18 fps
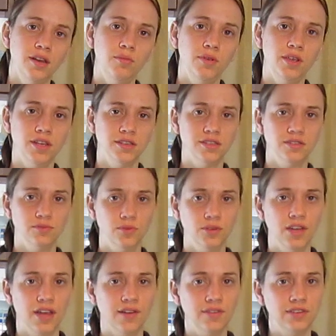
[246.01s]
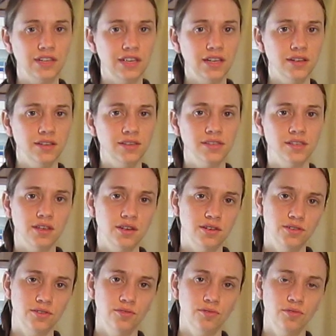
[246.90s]
because it will have a tendency
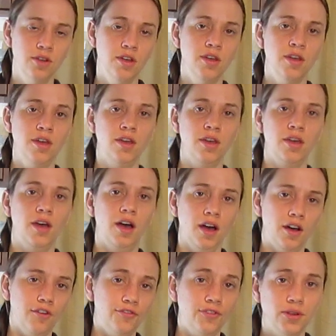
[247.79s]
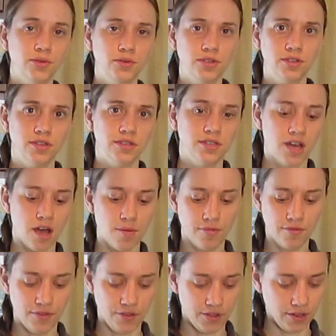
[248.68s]
to float to the top
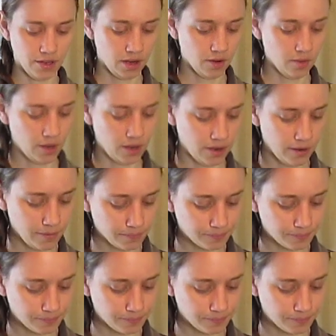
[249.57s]
of the liquid.